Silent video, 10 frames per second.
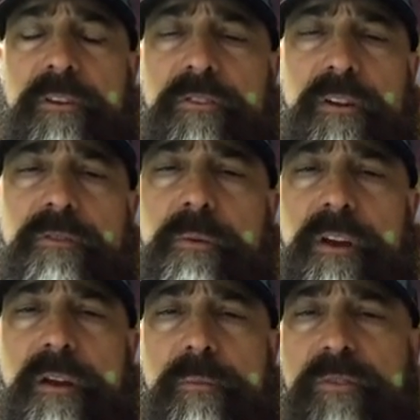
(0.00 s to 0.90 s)
So if you
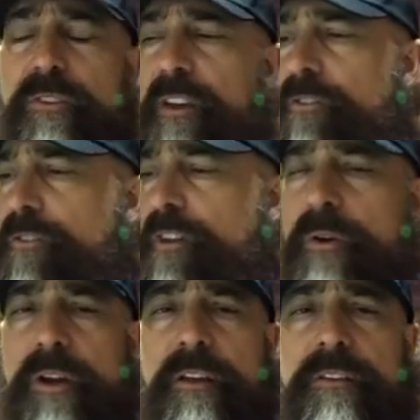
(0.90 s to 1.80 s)
want to come see us, come
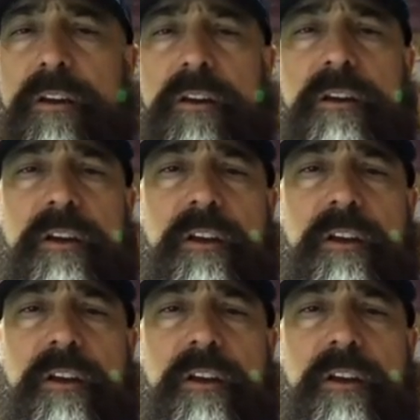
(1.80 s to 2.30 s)
on out there,